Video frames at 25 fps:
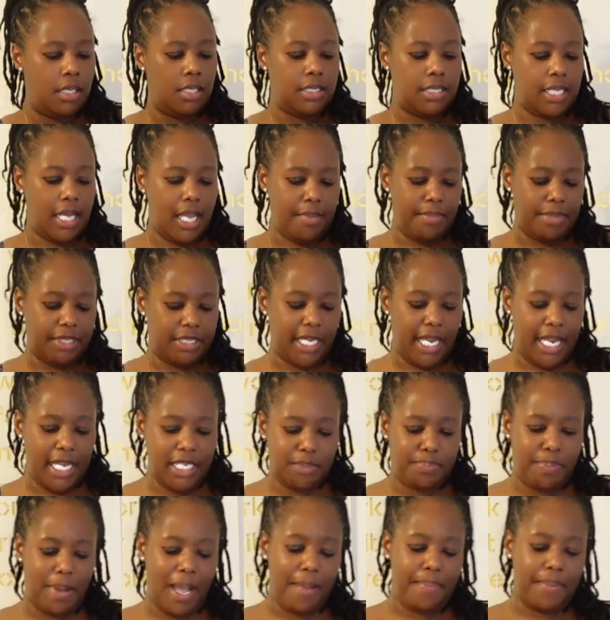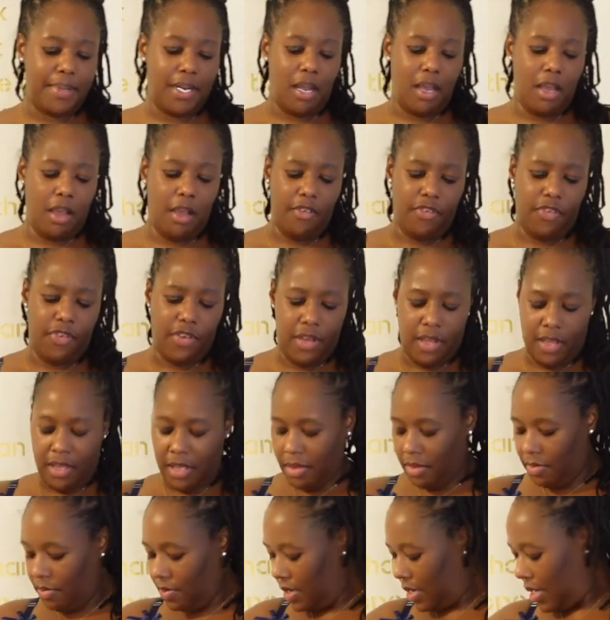Damn, my chain's popping off.
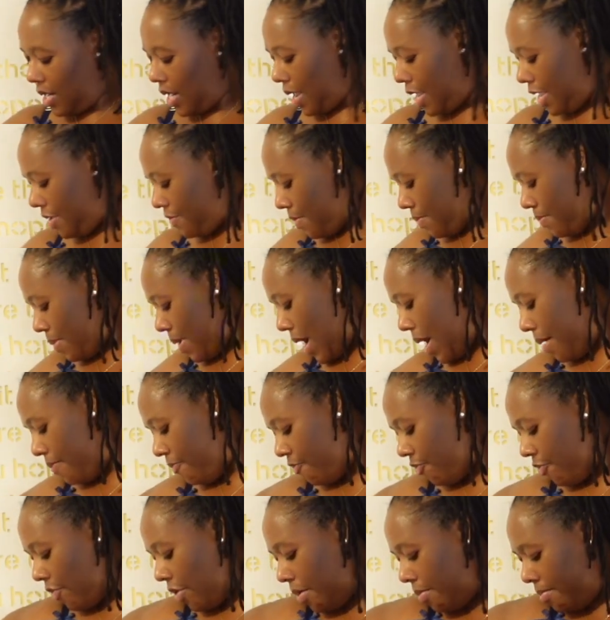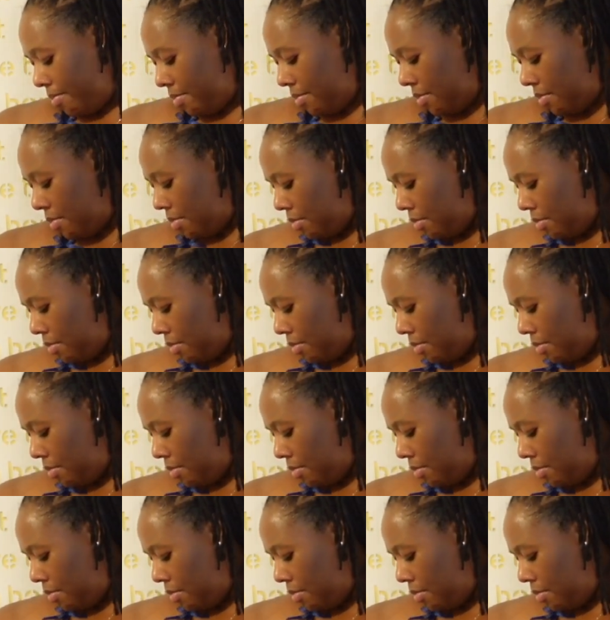Where did that even pop